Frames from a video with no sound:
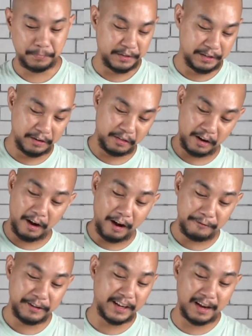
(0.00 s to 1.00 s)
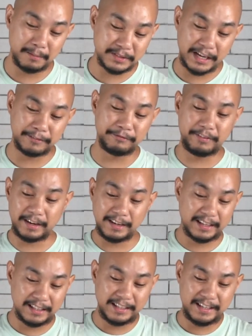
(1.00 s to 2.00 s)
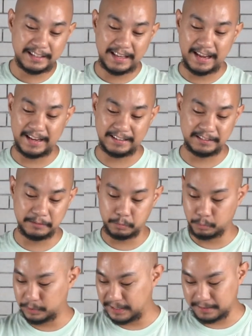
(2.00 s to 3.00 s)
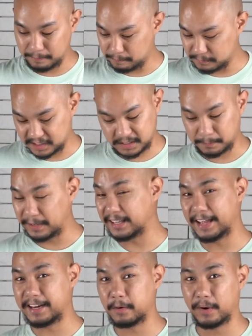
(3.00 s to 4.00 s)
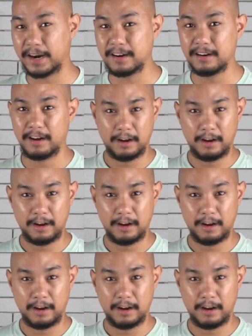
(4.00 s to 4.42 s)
you know, the coffee comes out very clean and we didn't spill anywhere.